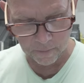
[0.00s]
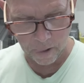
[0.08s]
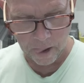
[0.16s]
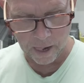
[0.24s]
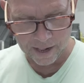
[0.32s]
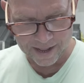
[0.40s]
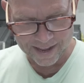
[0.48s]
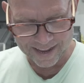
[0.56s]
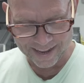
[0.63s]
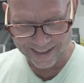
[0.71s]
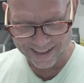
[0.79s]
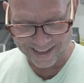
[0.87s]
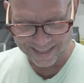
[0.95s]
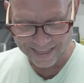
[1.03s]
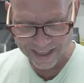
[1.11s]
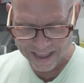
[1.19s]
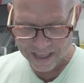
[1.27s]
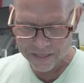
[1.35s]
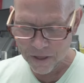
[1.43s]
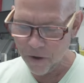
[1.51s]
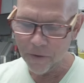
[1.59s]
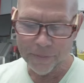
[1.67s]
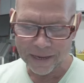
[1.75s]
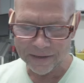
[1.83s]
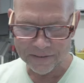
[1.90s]
The whole
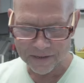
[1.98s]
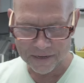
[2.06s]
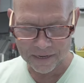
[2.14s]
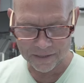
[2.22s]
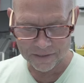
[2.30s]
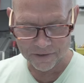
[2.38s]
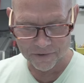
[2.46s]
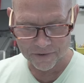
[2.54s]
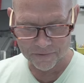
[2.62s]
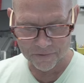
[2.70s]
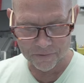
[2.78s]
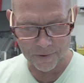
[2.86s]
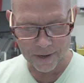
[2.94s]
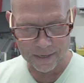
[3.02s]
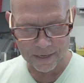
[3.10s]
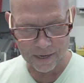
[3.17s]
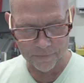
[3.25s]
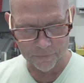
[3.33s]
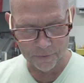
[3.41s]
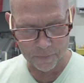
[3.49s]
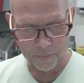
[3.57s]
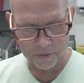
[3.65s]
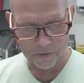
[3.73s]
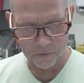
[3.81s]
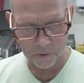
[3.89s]
thing's in English. What a
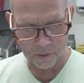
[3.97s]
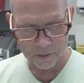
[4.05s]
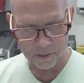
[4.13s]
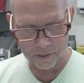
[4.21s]
flippin' dork.